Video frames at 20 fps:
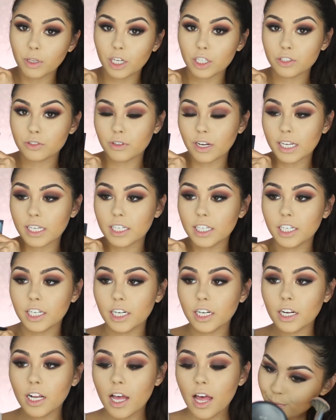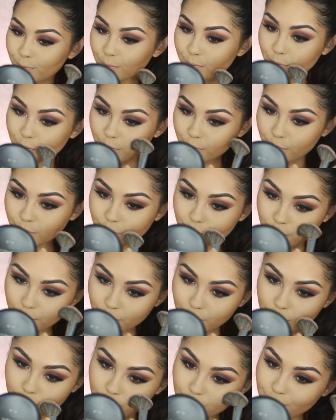blush right here and
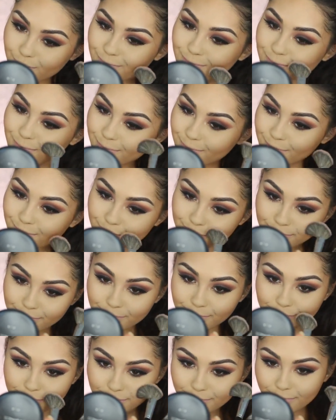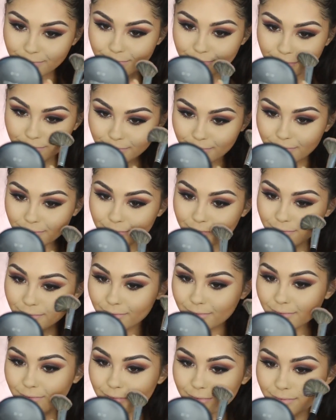apply that with an angled
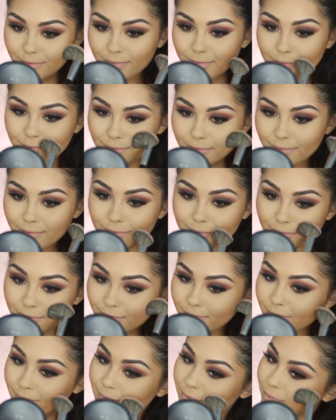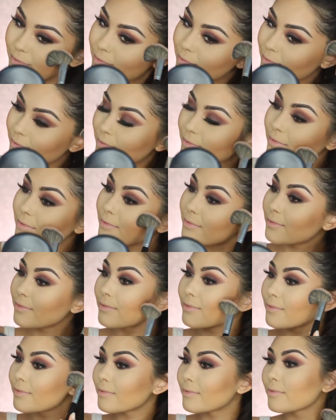brush just to give a little flush to the cheeks, but
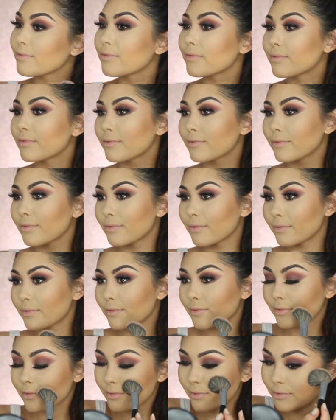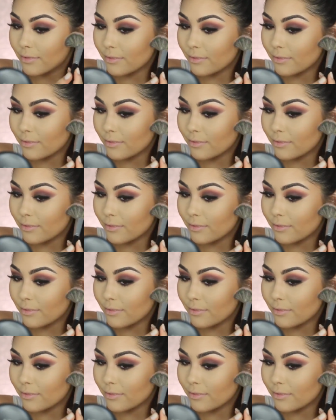again, she doesn't really have that much going